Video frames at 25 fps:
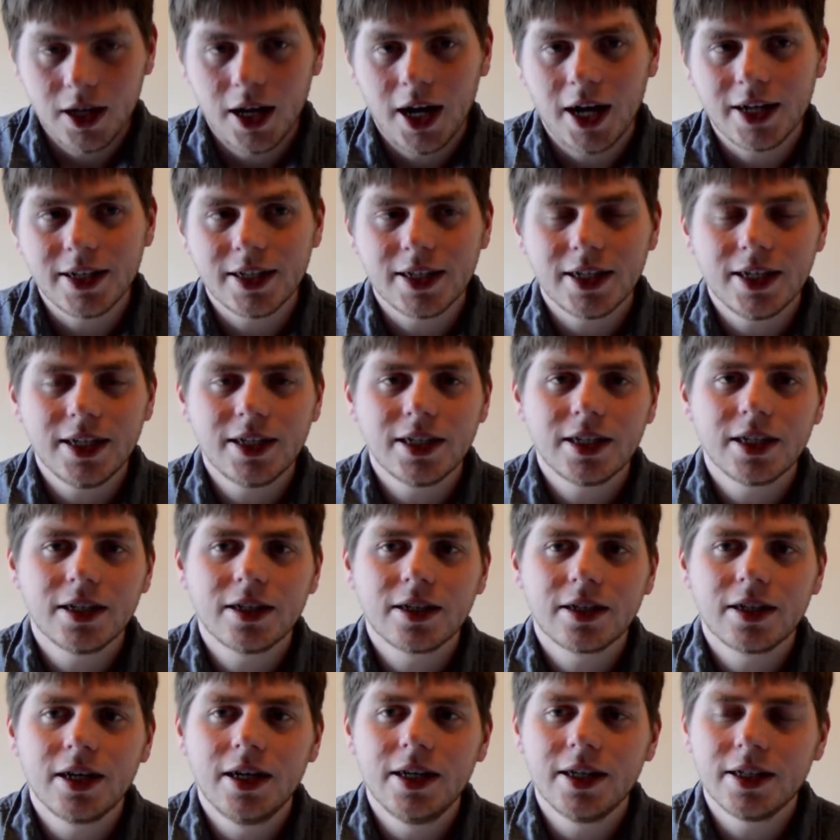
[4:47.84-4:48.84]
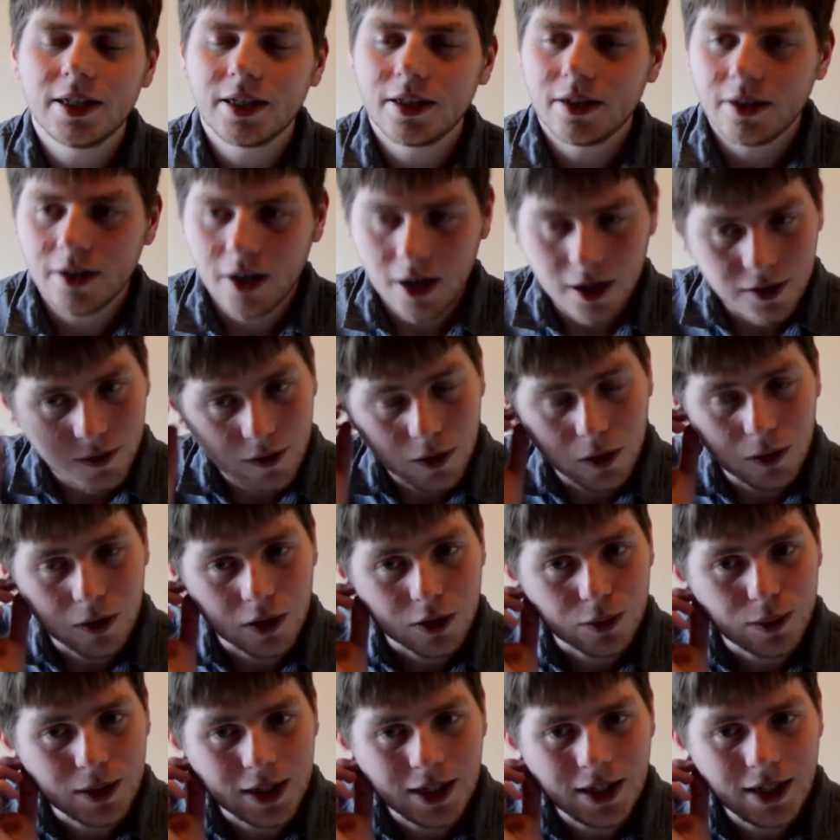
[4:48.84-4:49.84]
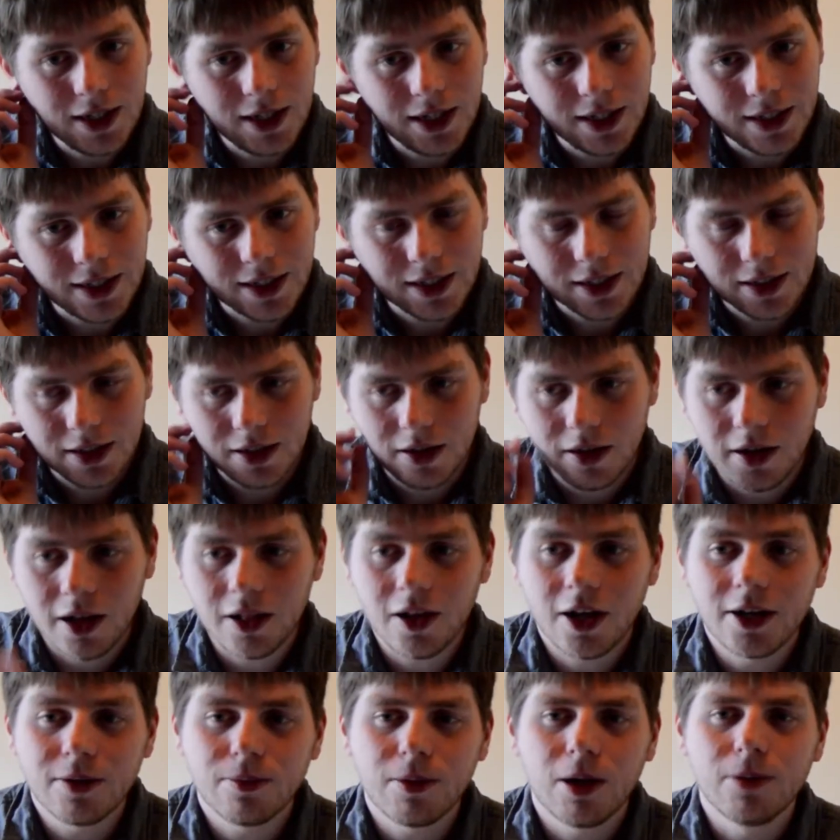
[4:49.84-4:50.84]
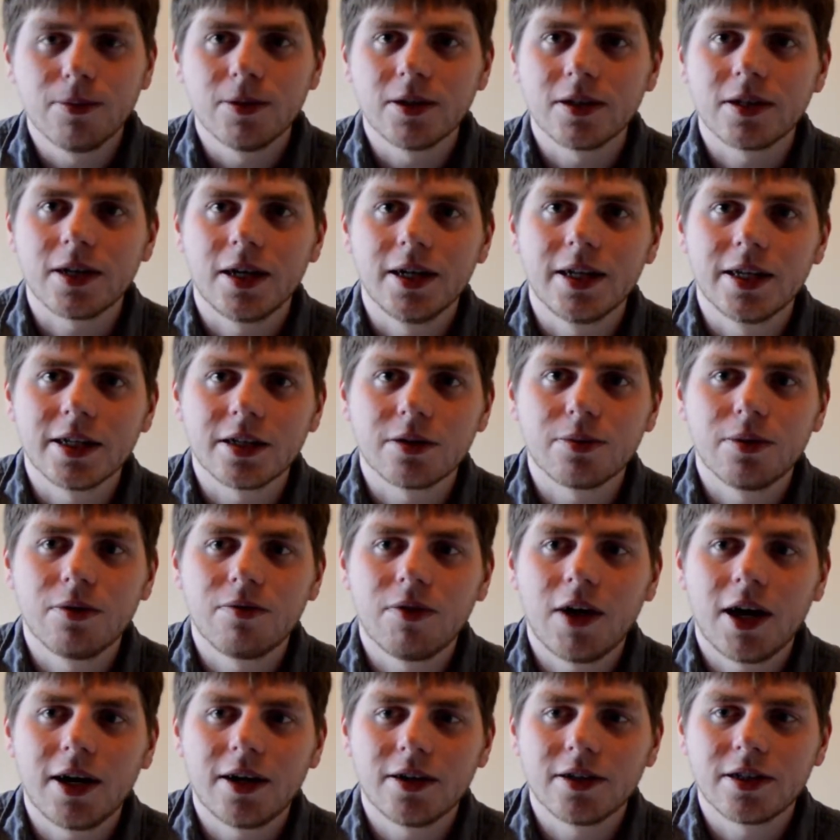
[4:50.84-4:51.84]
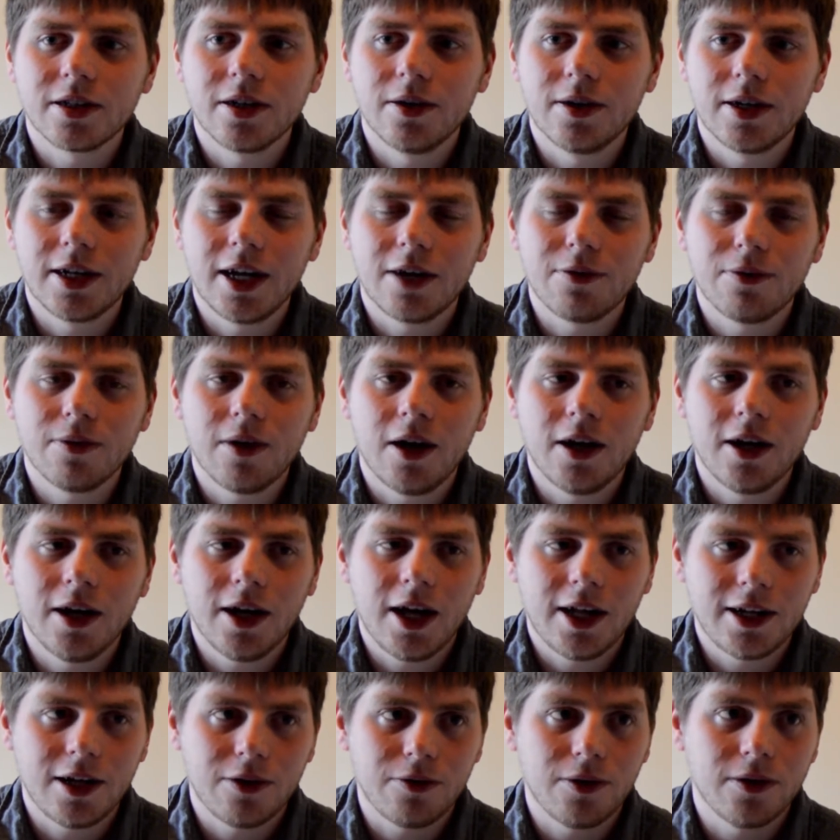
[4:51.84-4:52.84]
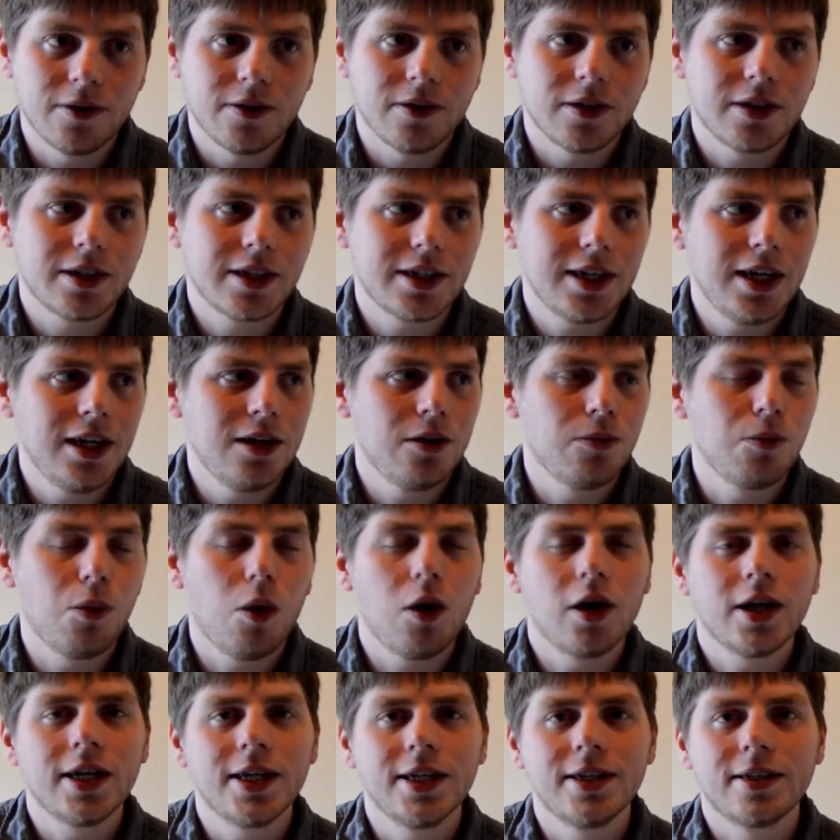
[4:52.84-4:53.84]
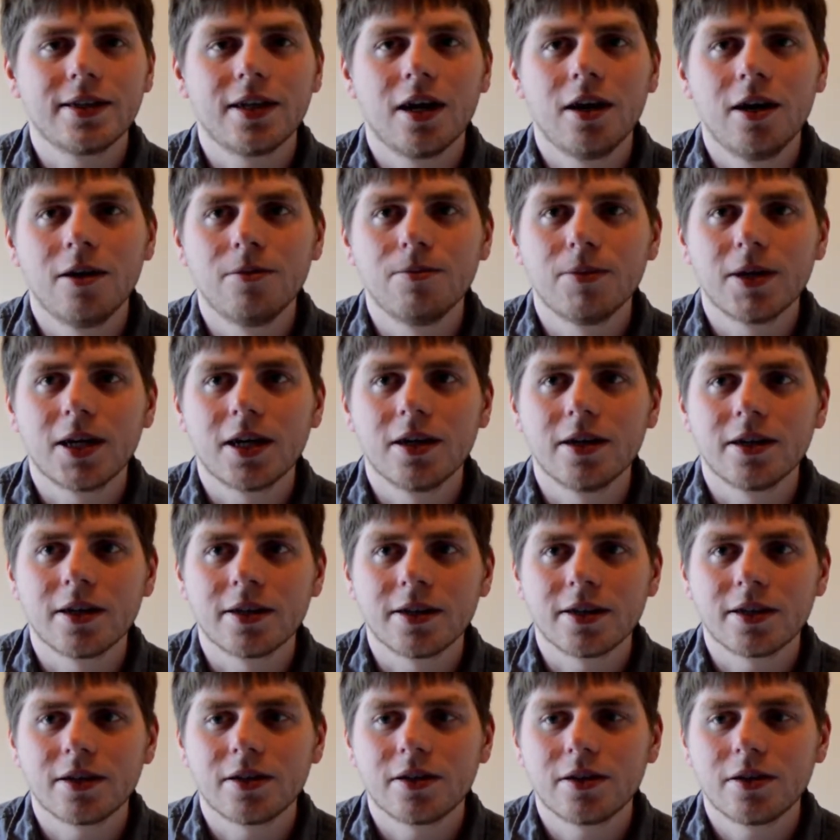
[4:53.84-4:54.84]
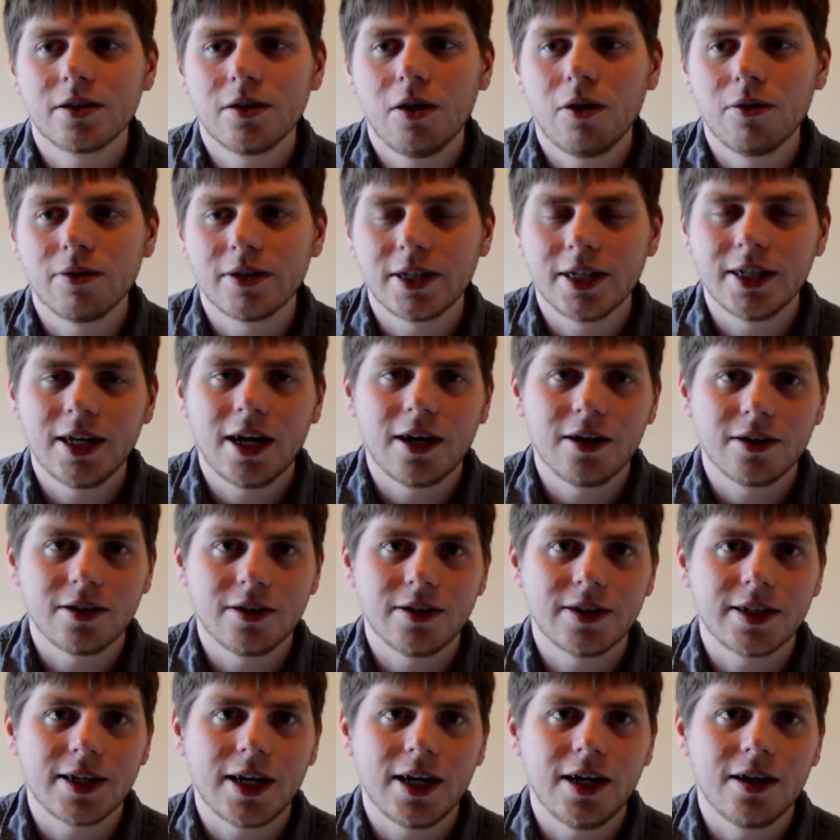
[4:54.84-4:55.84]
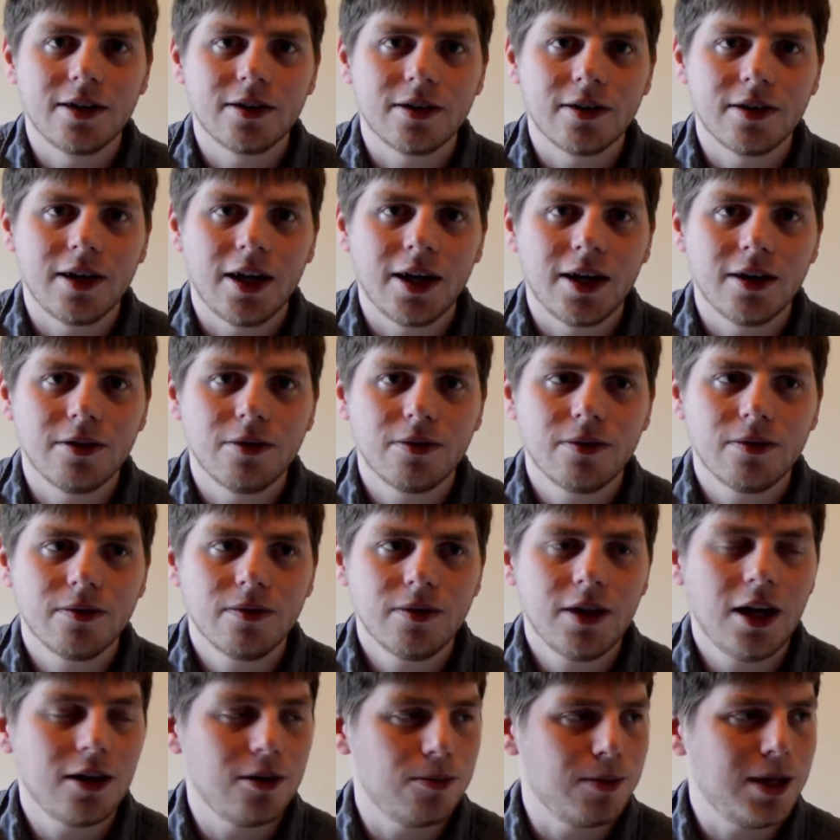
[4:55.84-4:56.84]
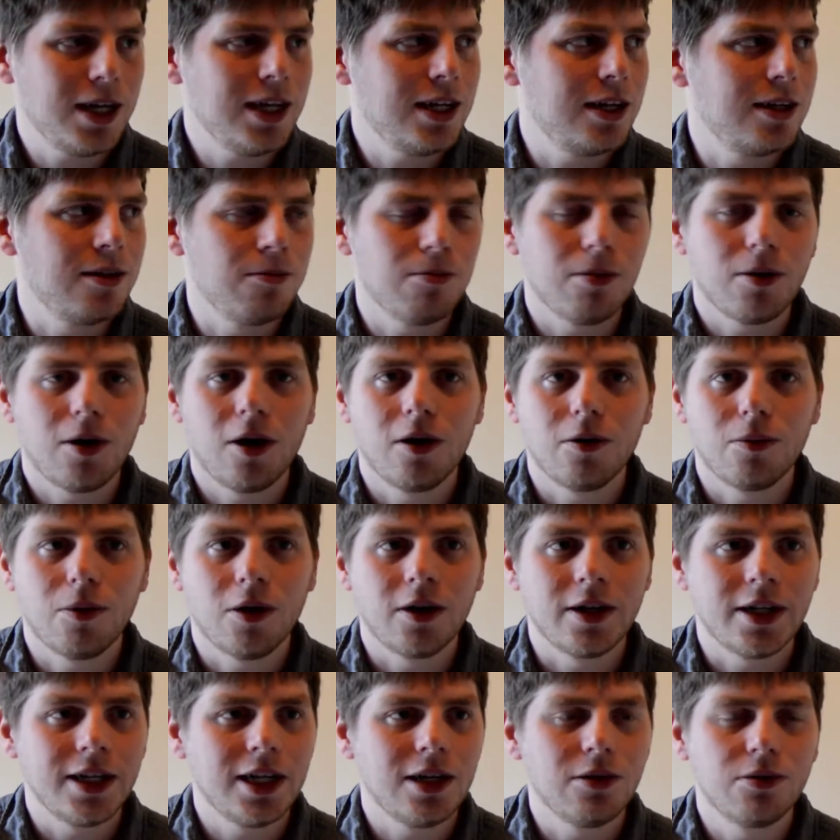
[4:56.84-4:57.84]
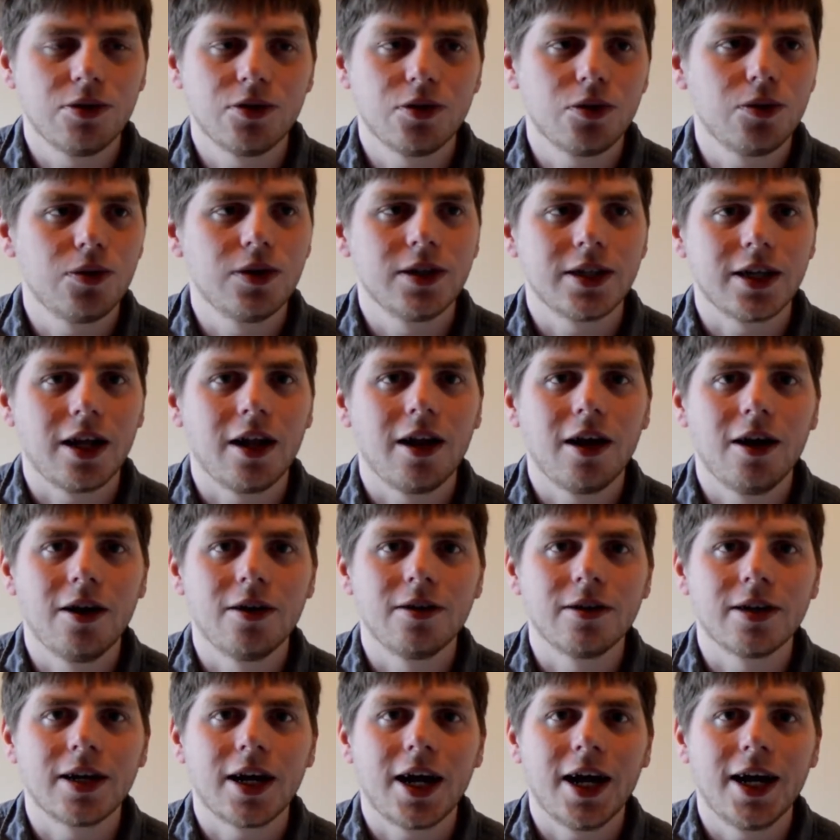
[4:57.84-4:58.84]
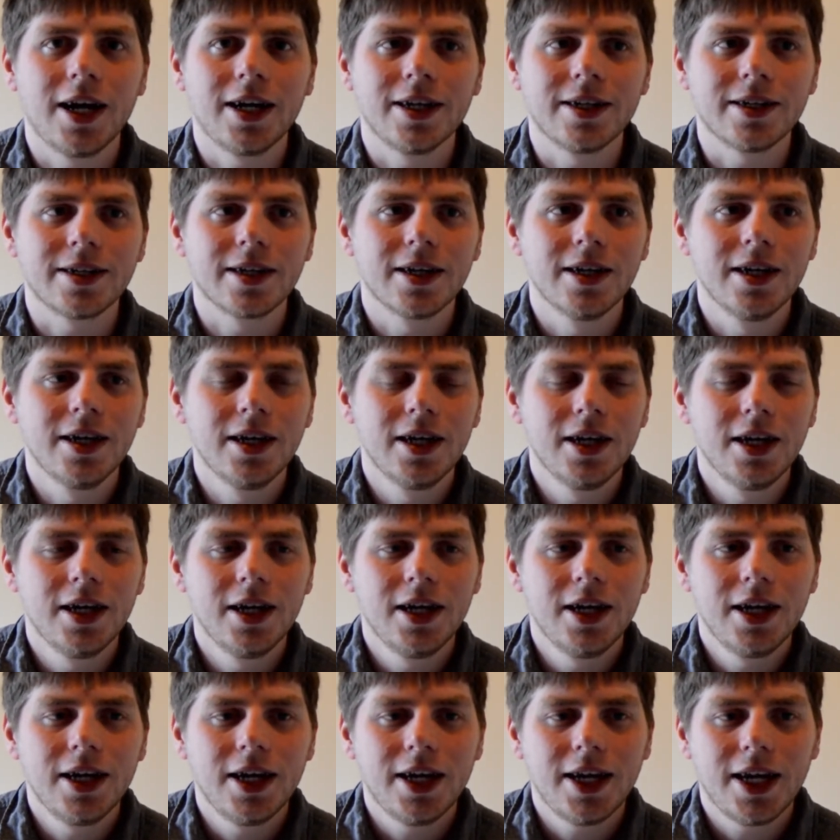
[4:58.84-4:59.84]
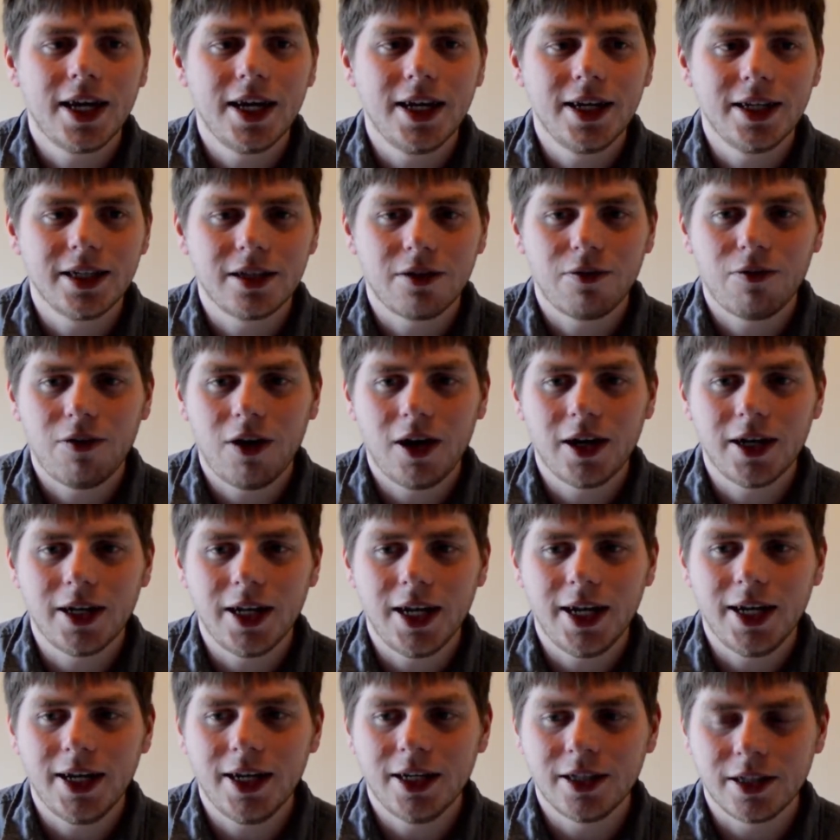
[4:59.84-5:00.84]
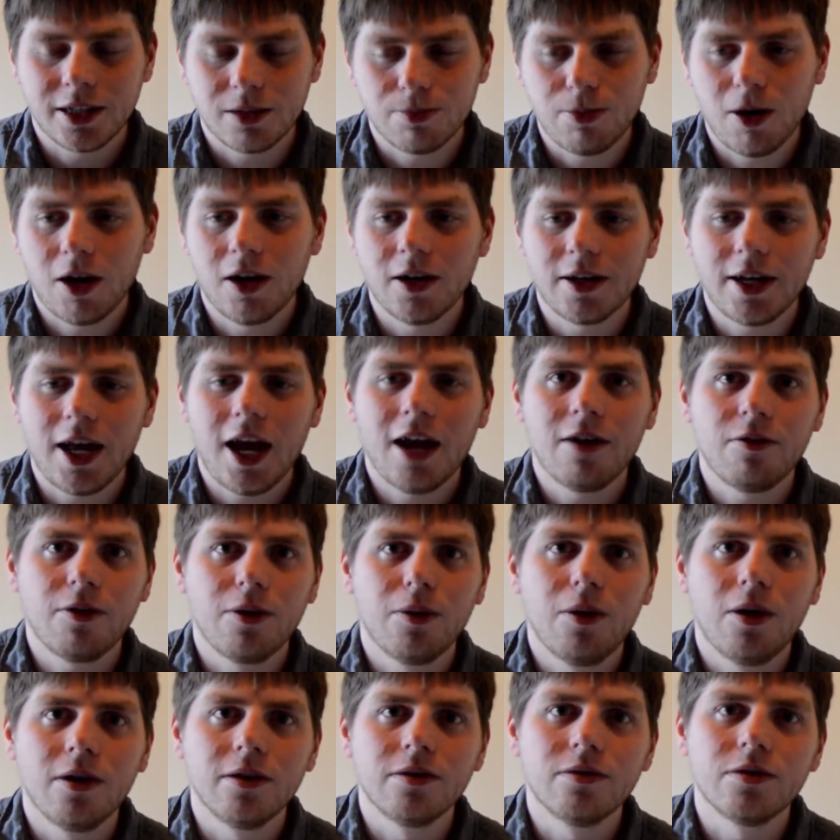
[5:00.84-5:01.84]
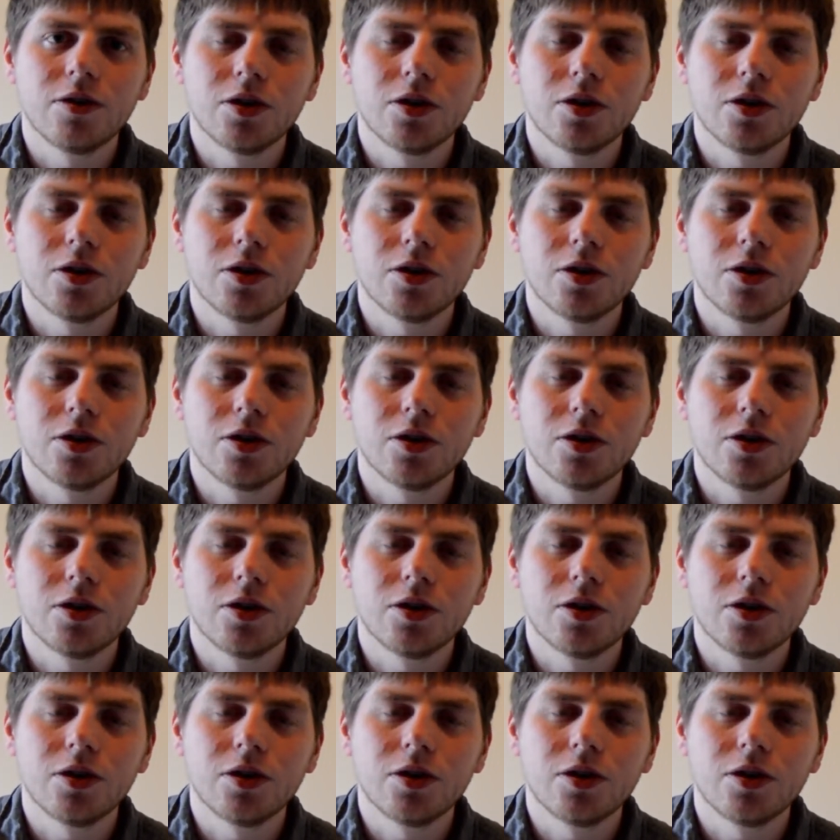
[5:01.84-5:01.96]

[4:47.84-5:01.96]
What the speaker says: it's kind of cool, because I like moments like this with Naruto and everyone seeing what he's done, because obviously Naruto is a character that at the beginning in part 1 he was always alone, and he's finally inspired everyone